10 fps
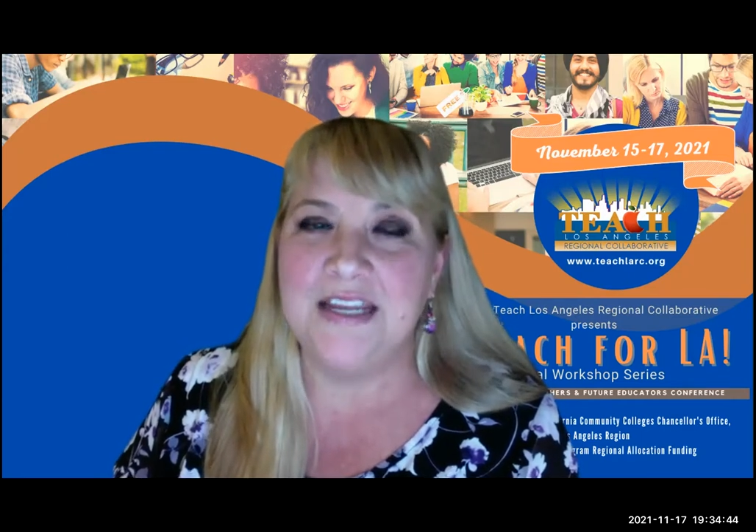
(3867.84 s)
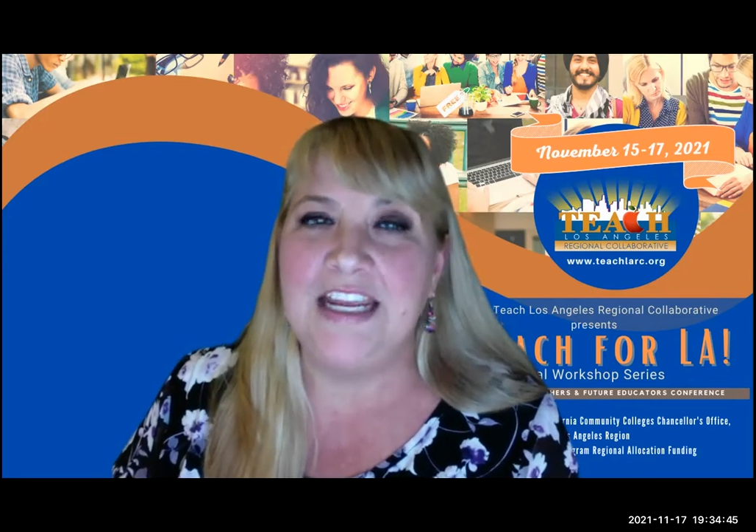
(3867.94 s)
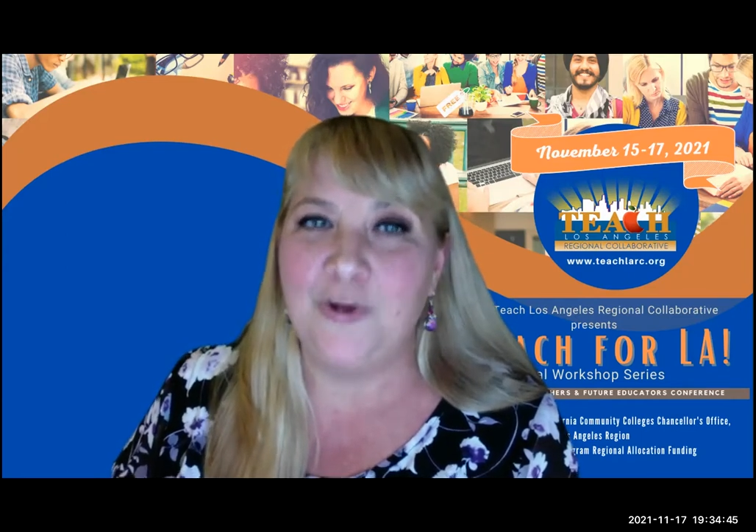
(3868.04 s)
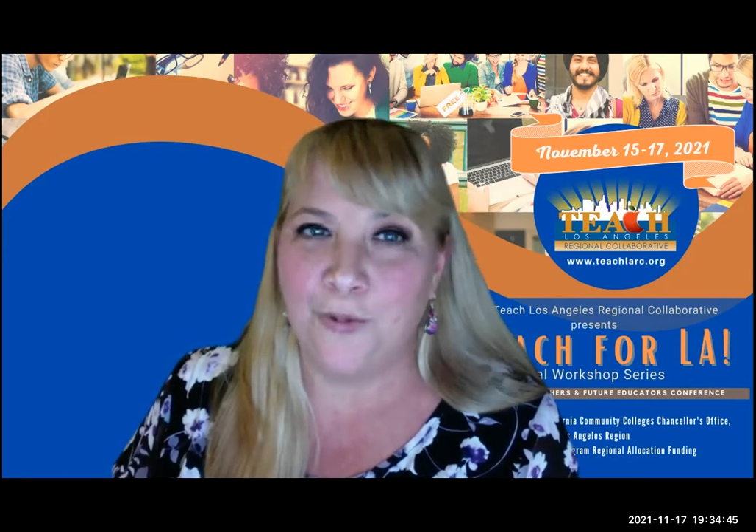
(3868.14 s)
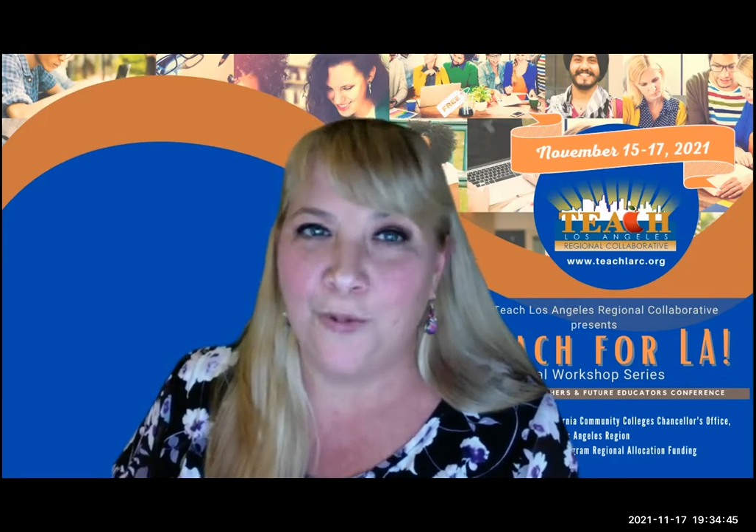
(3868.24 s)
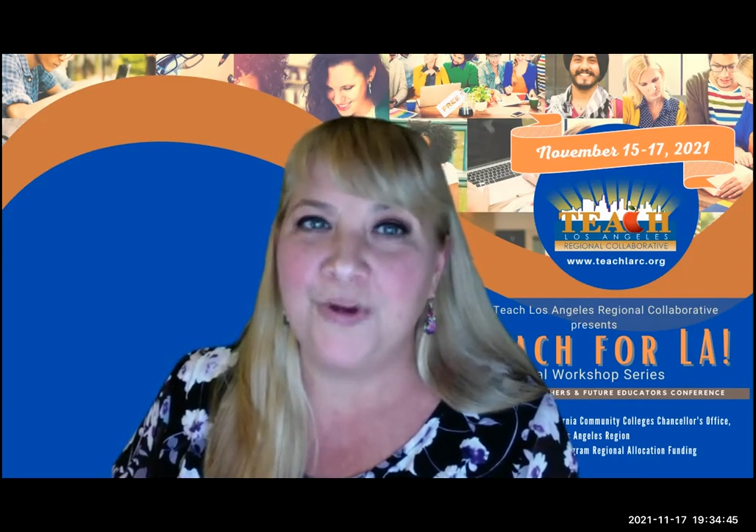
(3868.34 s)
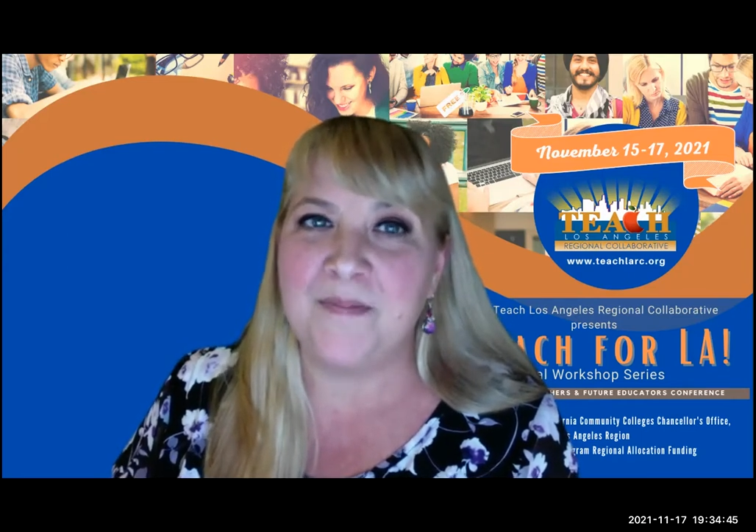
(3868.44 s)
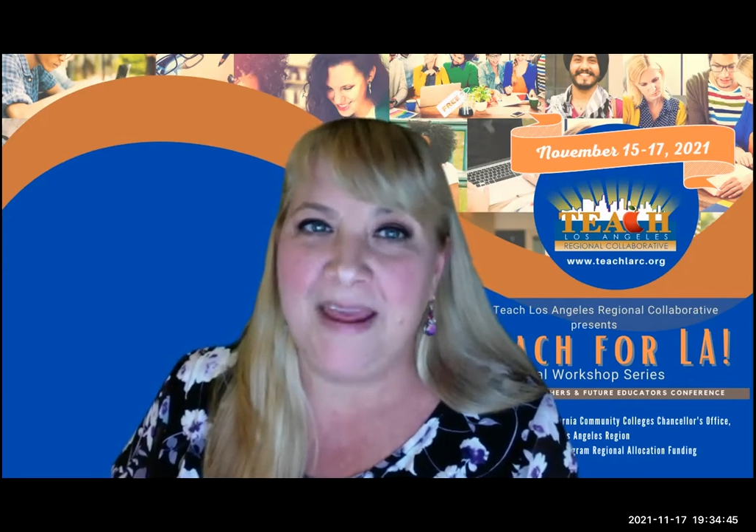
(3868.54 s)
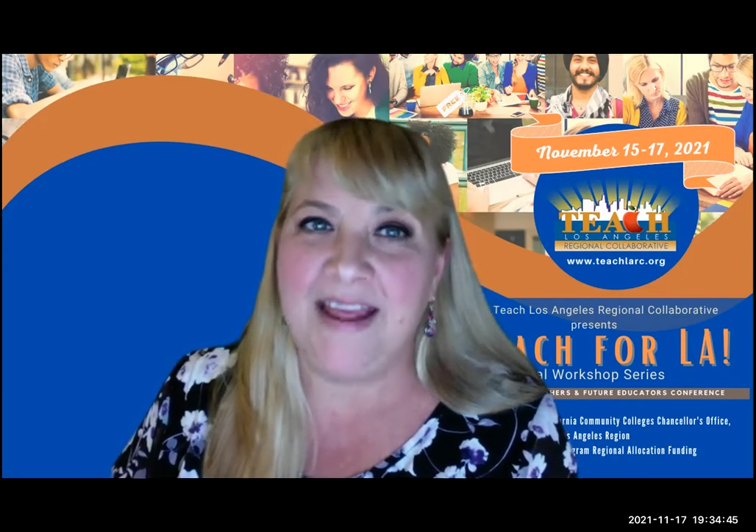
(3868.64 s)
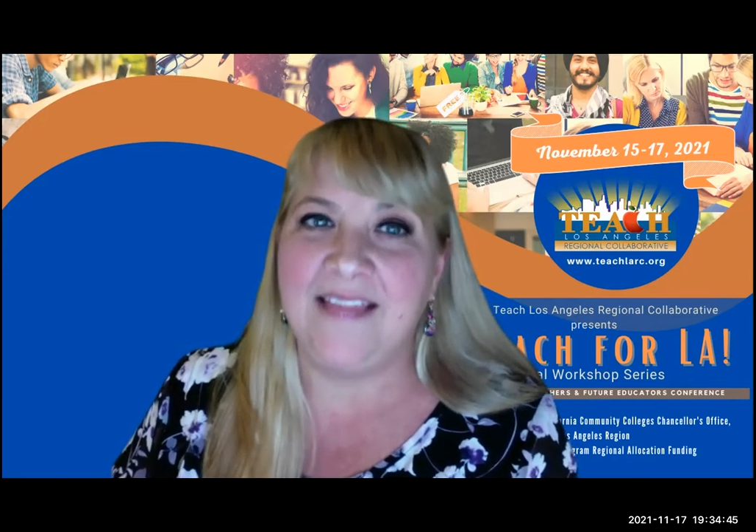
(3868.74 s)
in order to
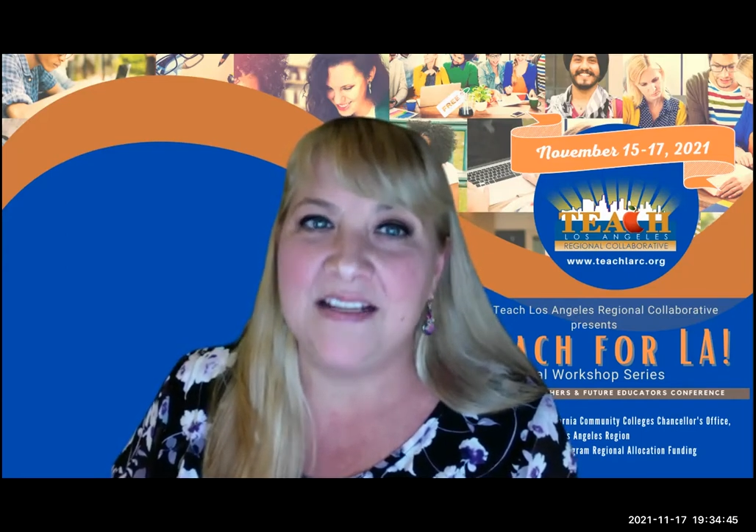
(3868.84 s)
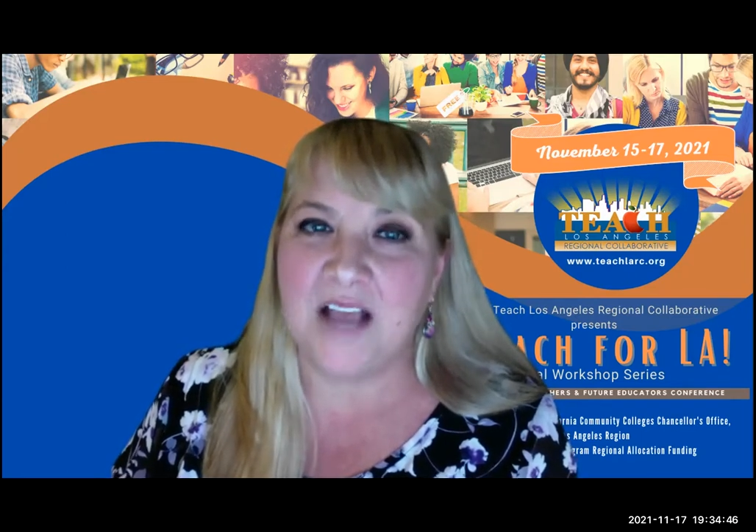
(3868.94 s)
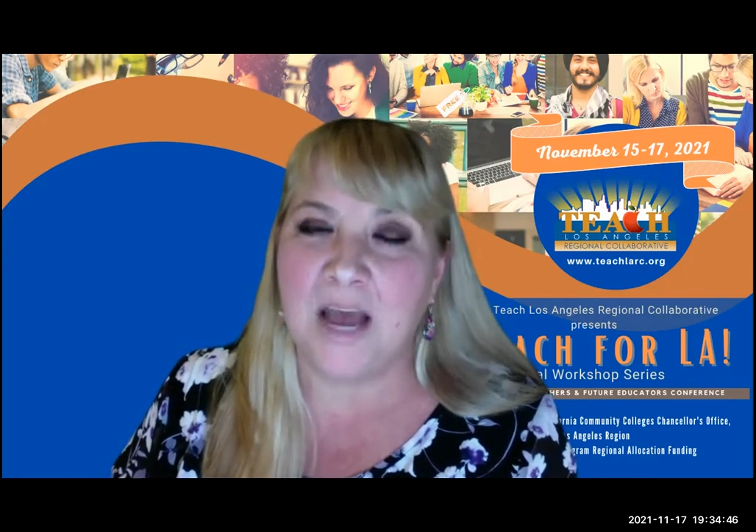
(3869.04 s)
make this